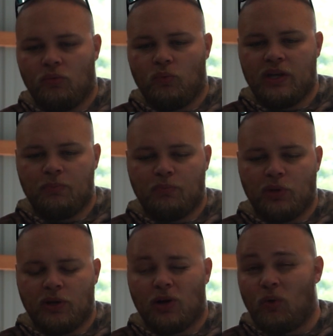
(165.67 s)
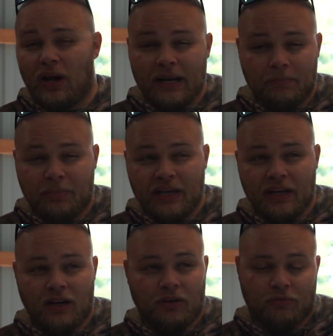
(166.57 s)
we put quite a
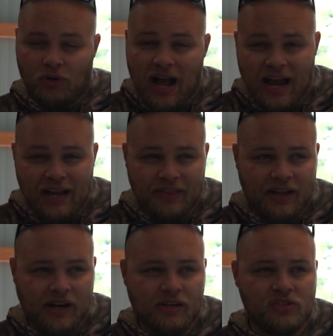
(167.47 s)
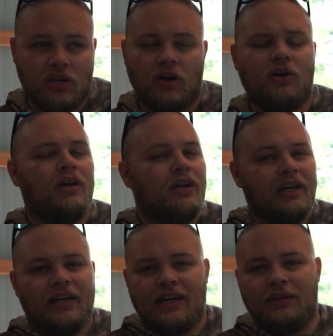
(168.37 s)
bit of rye in there, so
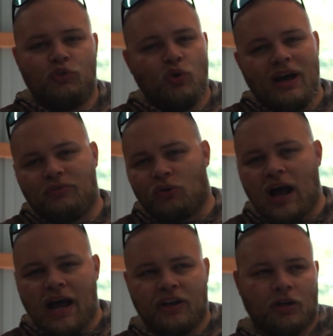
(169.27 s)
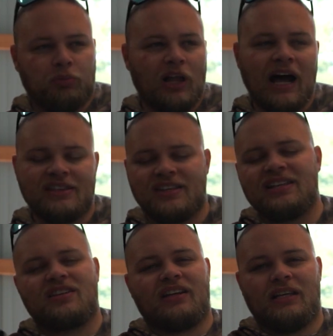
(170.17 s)
if you have rye in your plots,
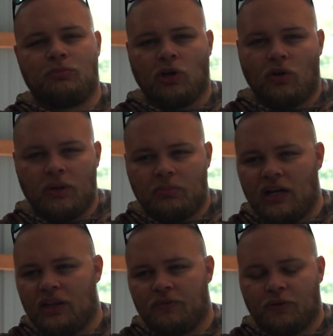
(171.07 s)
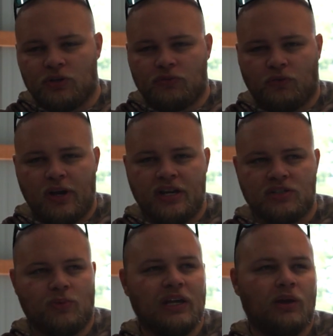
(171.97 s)
that's going to keep growing beyond the first
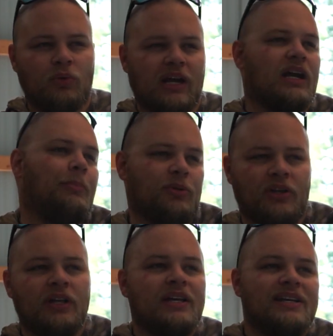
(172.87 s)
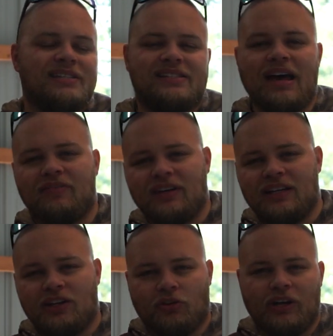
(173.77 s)
freeze. We got a couple
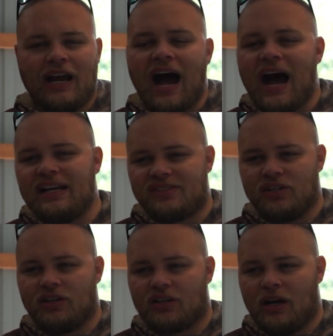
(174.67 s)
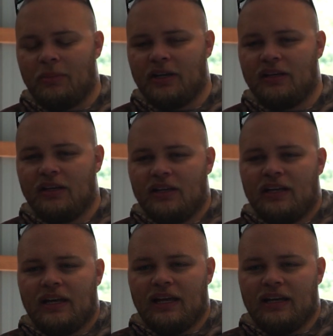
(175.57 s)
70-degree highs here coming,
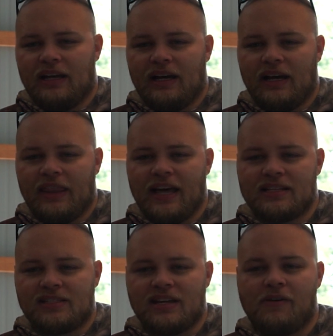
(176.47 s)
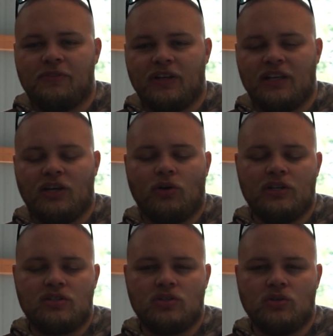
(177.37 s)
and that's definitely
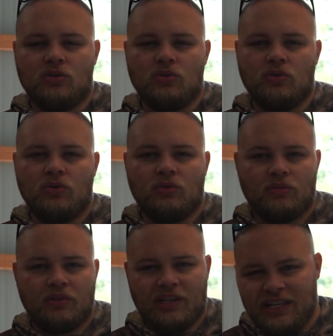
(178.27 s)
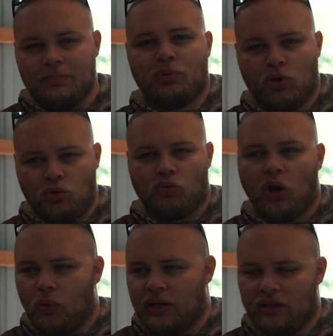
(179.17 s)
going to keep
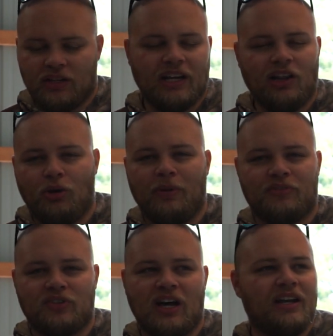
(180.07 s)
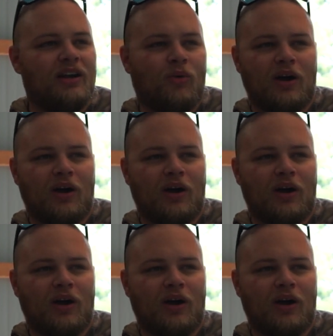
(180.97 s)
growing. You get a little bit of sun and a